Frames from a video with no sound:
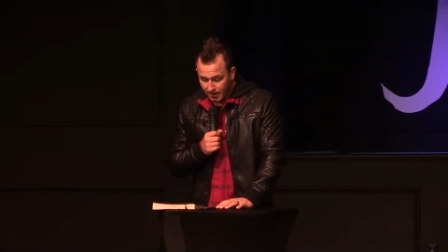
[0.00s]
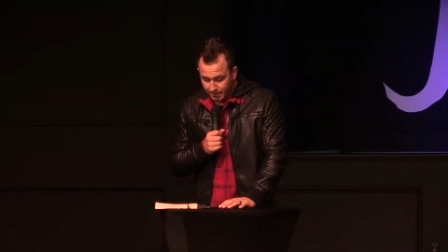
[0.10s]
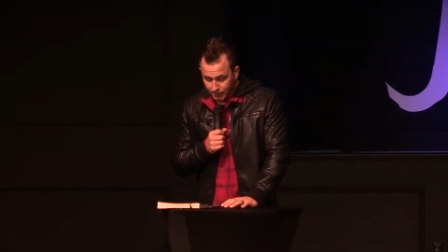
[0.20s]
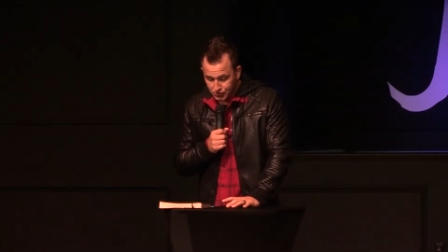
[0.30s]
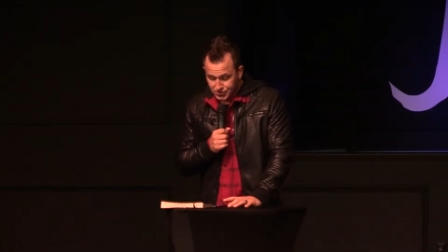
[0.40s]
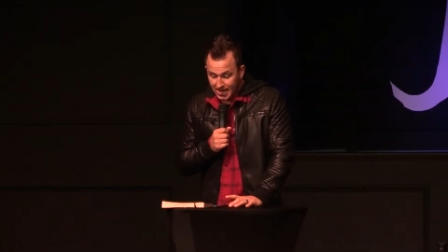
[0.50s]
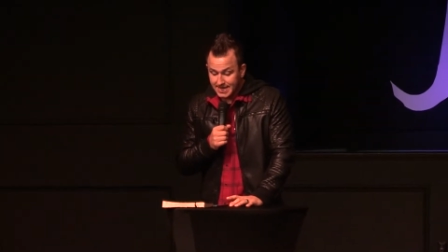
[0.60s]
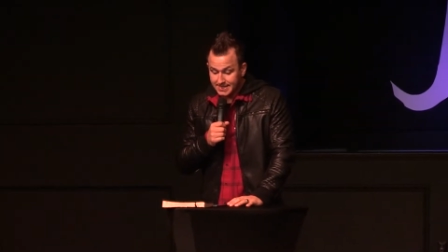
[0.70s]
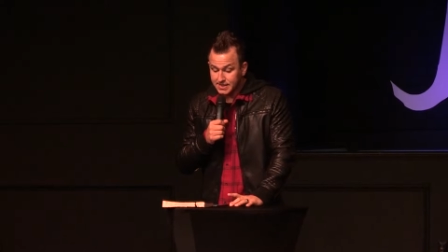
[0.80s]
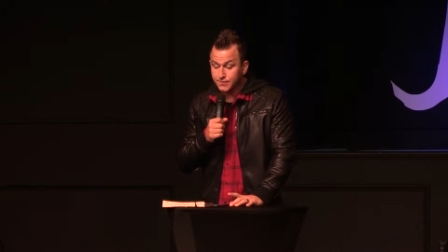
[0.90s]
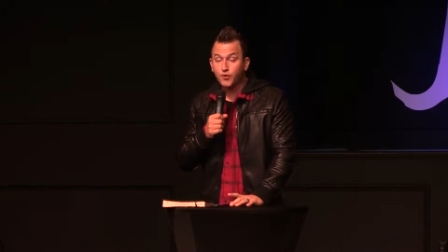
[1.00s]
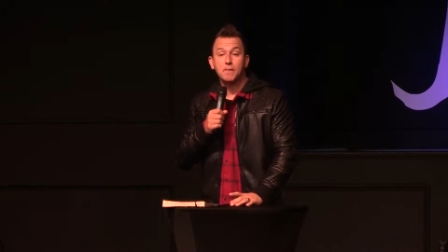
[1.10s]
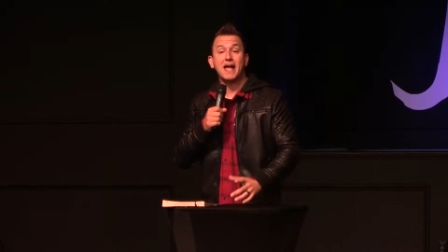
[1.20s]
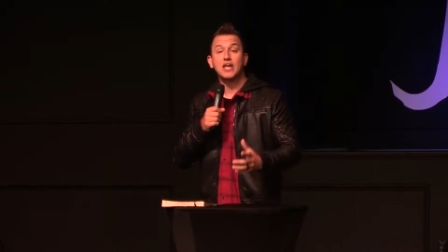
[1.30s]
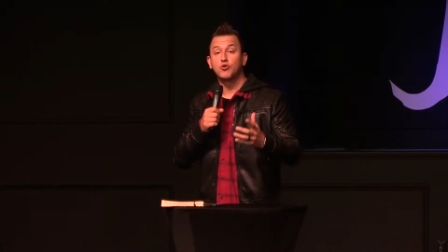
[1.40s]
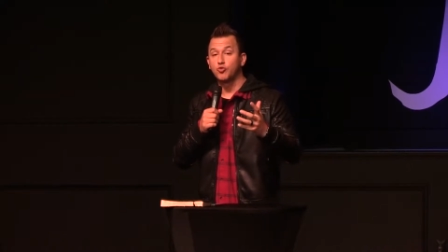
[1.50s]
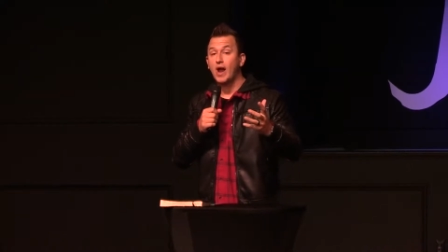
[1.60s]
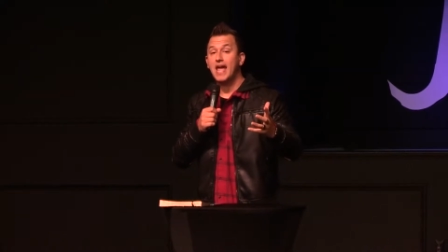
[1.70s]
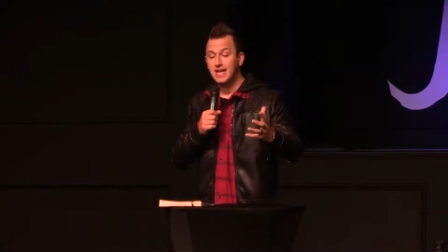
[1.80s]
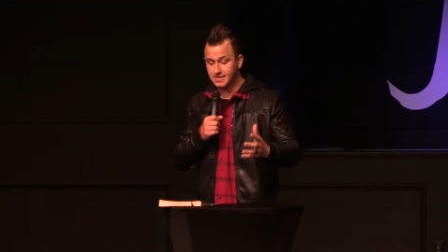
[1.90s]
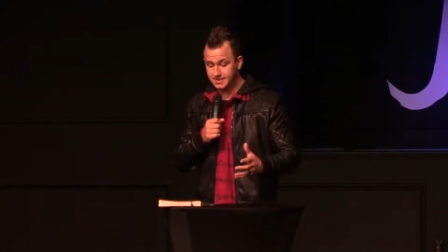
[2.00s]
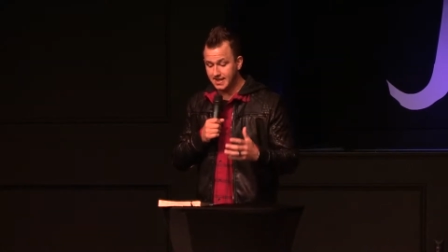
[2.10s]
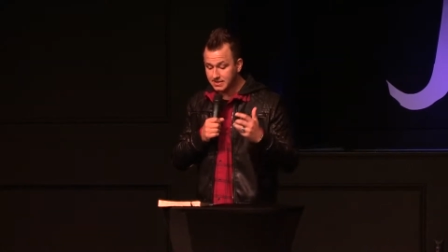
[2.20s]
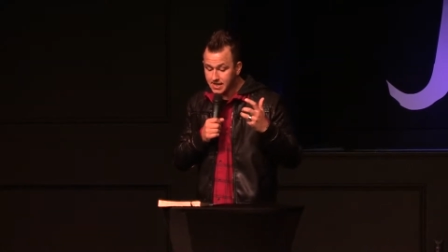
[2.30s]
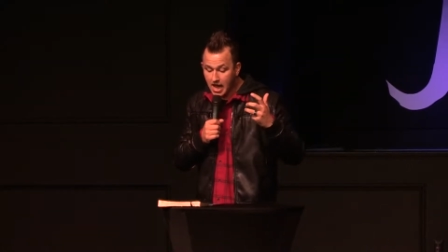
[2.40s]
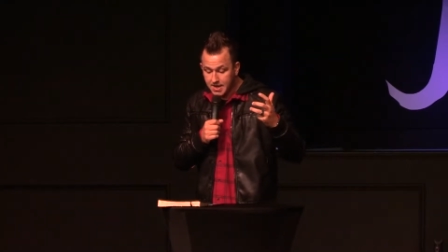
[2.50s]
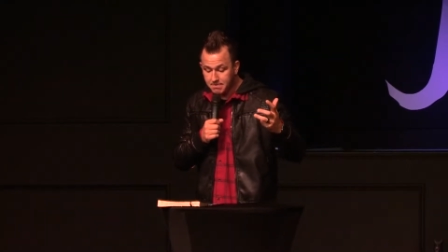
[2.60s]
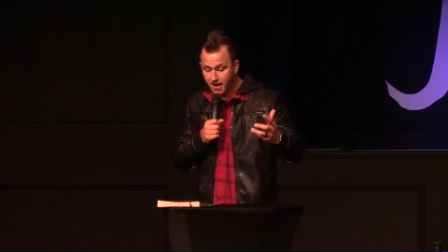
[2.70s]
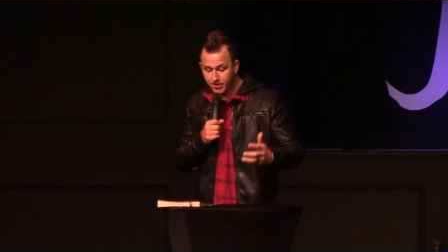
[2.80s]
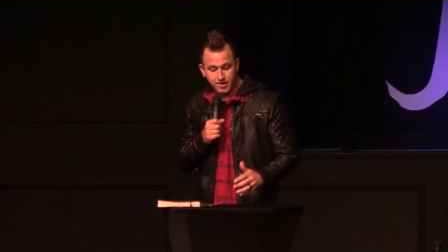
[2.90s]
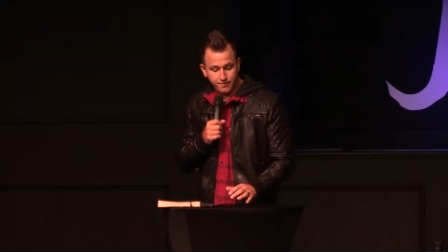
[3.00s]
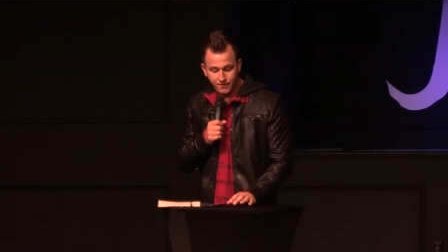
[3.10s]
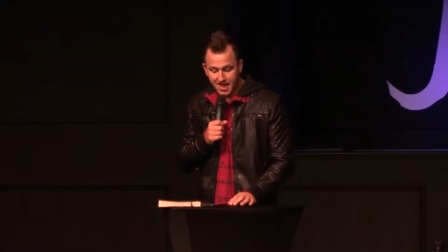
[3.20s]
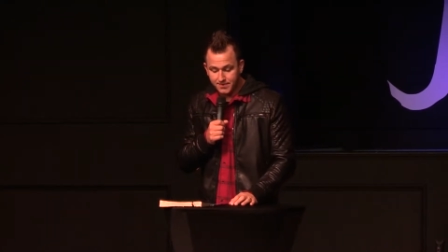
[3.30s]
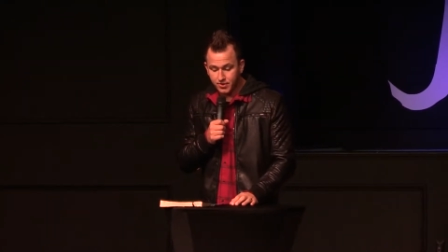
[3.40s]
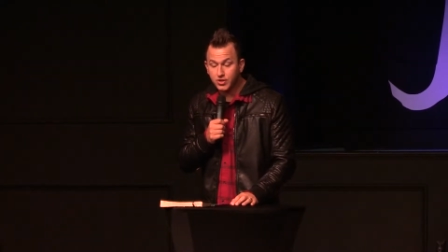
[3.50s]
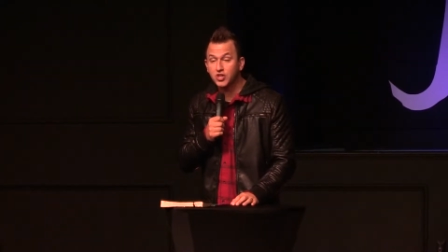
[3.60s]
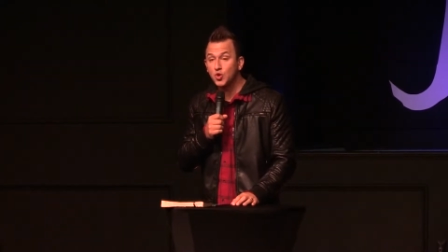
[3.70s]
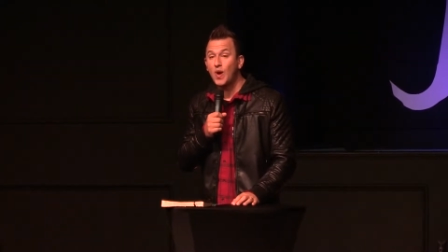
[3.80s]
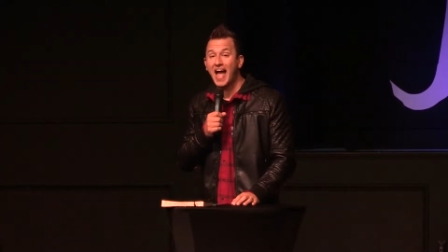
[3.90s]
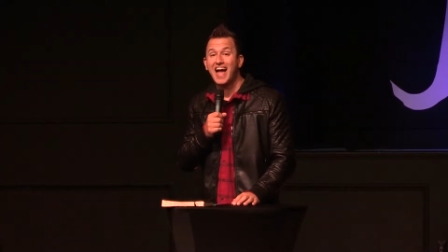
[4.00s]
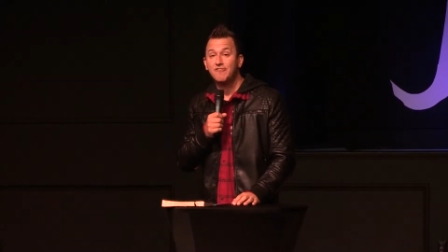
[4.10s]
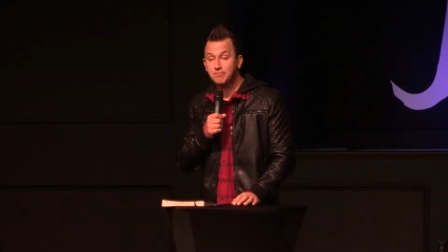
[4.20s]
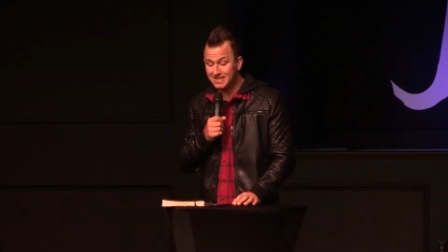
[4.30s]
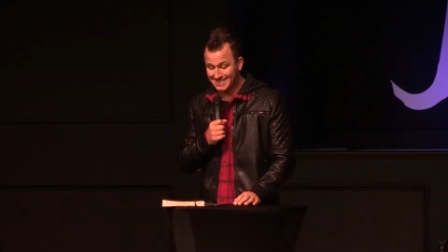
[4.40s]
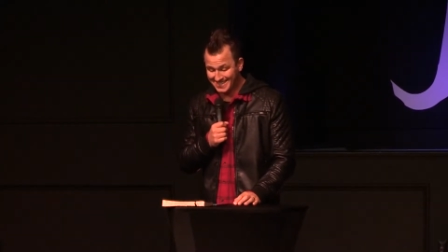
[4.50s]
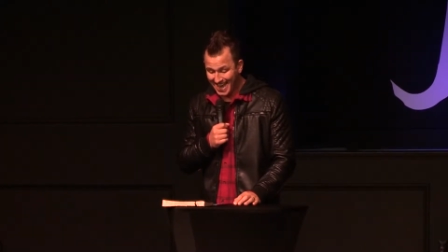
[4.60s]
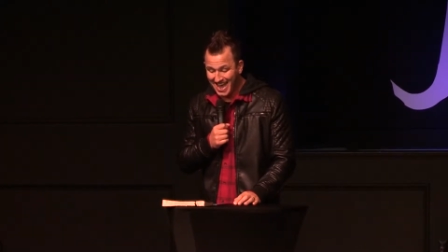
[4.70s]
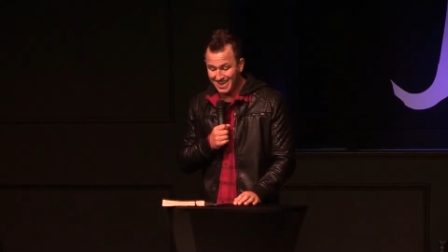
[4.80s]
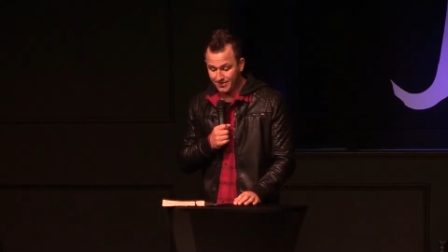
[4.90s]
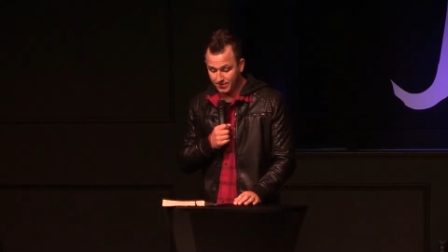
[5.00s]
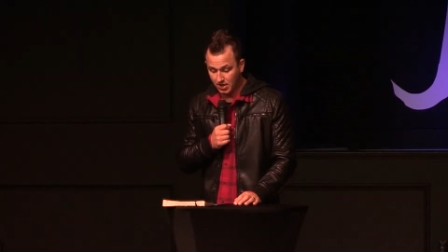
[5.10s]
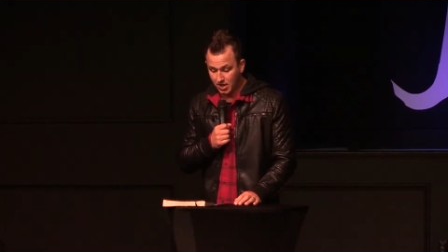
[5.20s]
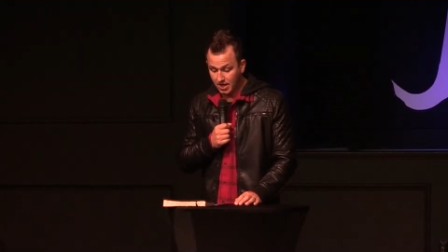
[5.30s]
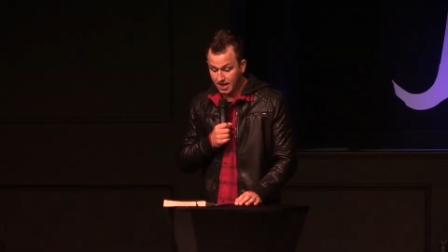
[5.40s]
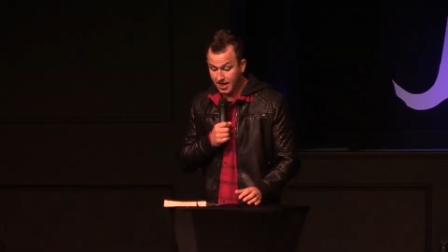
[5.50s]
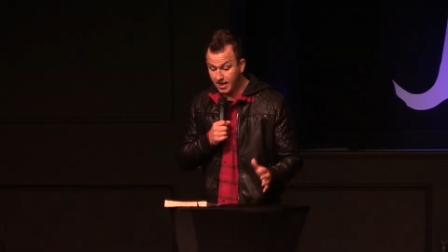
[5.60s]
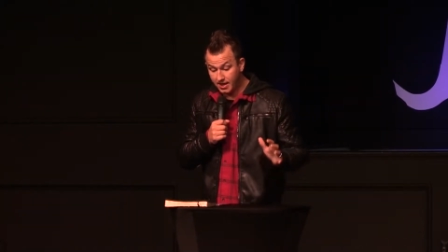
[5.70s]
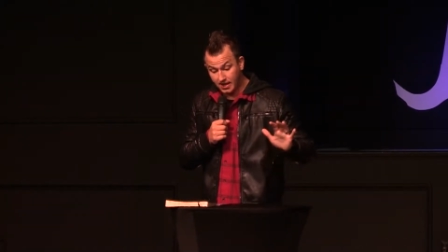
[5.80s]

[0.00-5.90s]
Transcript: verse 8 says, For by grace, that's unmerited favor, you have been saved. And it